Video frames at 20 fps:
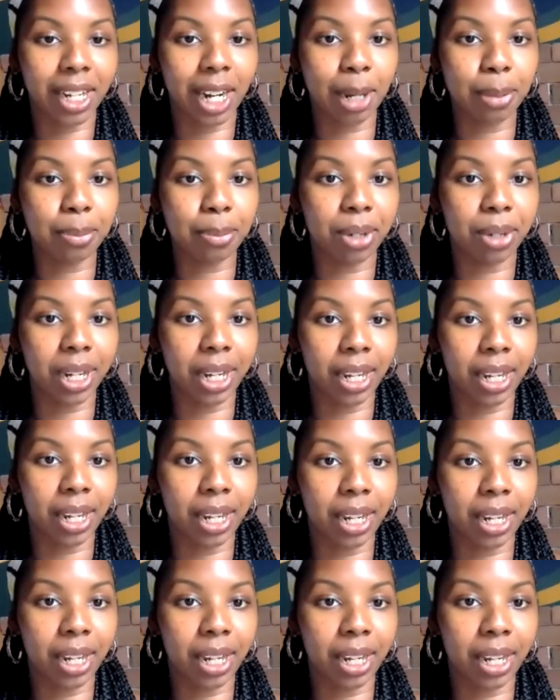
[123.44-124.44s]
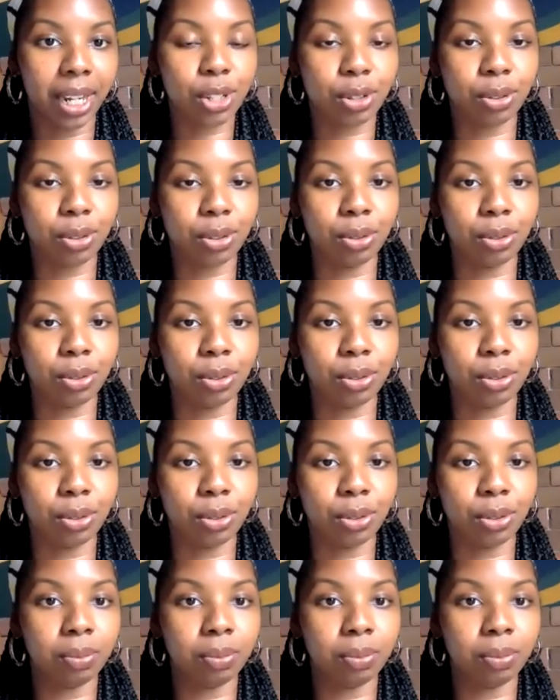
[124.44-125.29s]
that I bring into